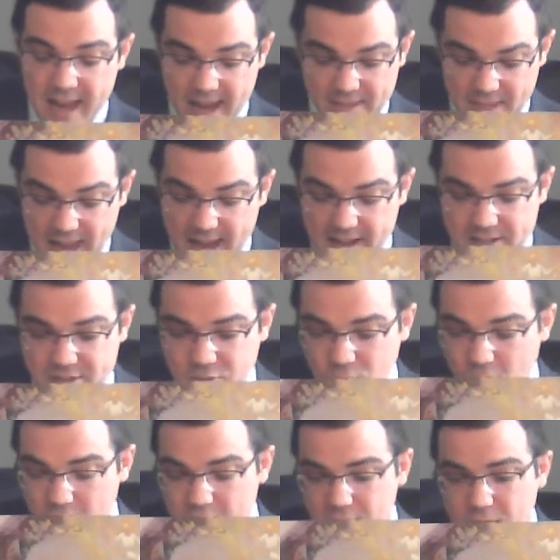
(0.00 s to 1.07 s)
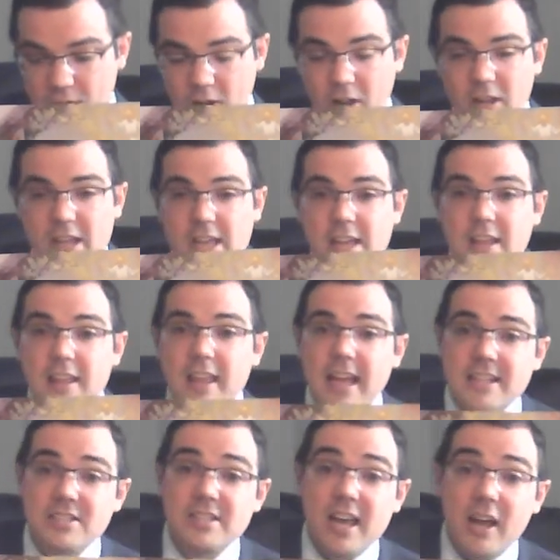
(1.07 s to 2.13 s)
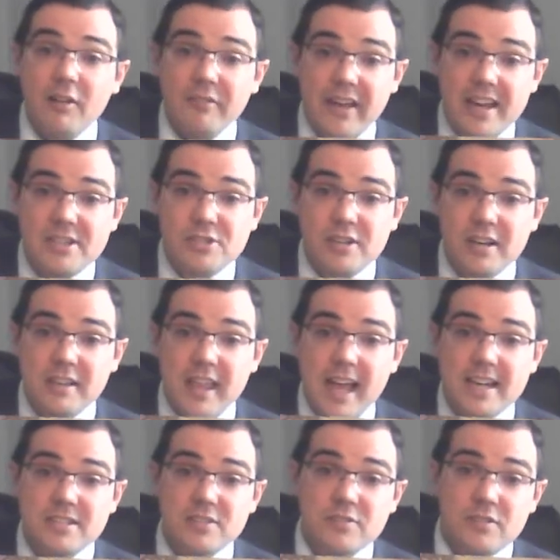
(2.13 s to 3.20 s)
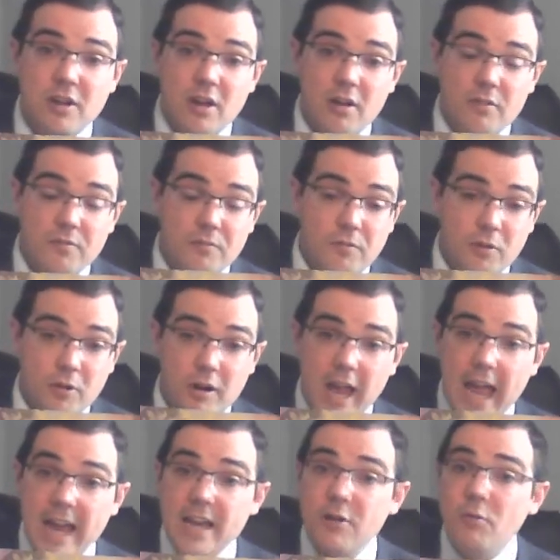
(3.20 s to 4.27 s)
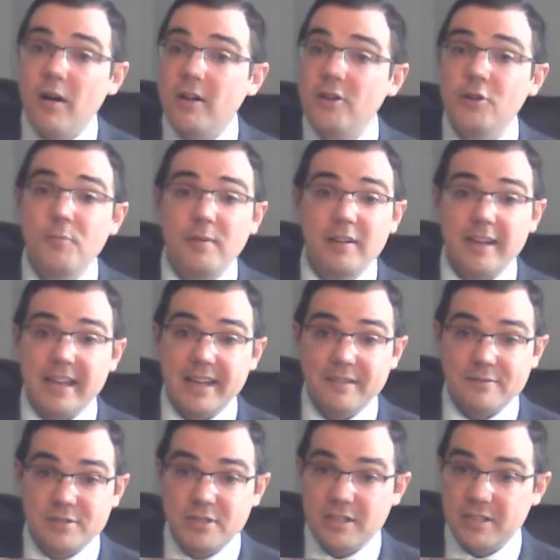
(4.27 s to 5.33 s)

And that is wonderful. That's salvation, and that's for anyone who believes.